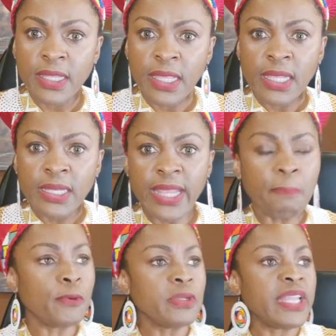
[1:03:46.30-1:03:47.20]
They
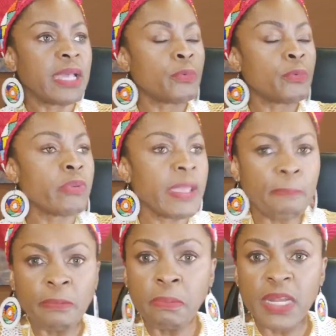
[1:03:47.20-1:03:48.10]
put that
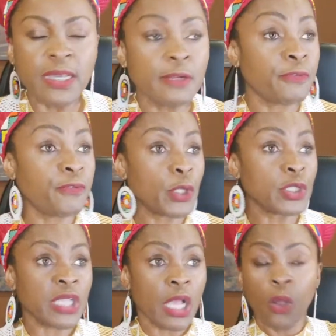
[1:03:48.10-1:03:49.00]
rape blood first,
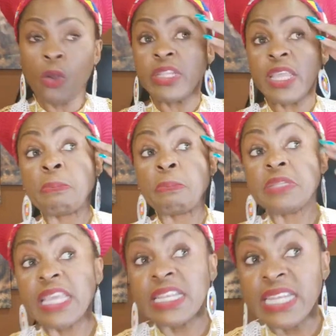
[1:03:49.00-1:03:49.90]
or they put
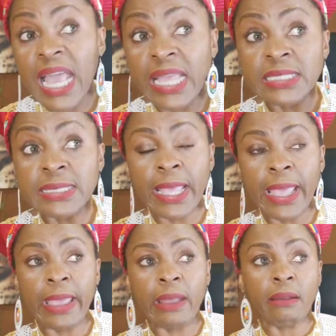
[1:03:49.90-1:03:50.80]
their nice
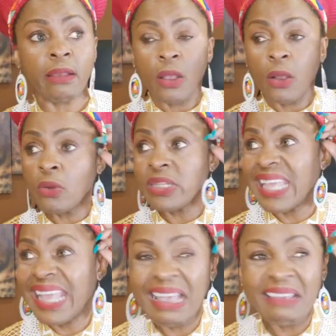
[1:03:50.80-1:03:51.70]
hair, or they
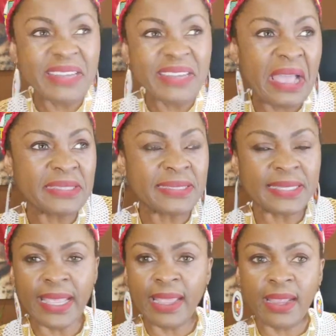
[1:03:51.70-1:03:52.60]
have nice
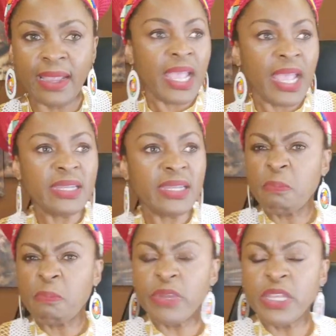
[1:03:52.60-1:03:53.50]
hair, and they
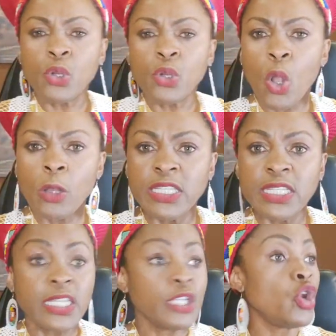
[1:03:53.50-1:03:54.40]
breed accordingly.